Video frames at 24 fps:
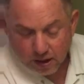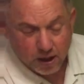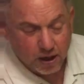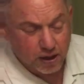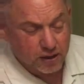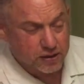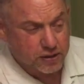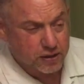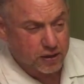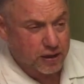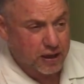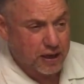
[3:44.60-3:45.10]

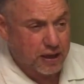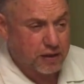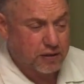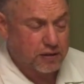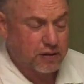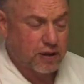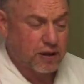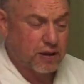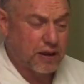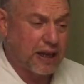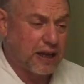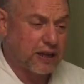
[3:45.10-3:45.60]
us,
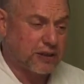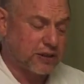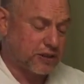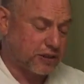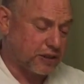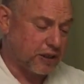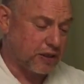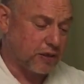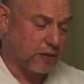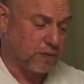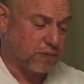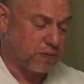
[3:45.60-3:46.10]
allows us to
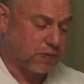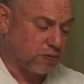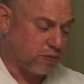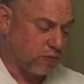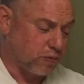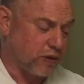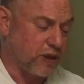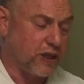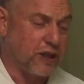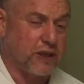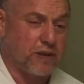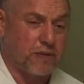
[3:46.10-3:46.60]
help
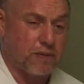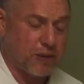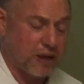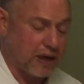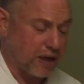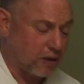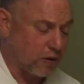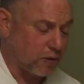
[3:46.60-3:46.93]
read in bed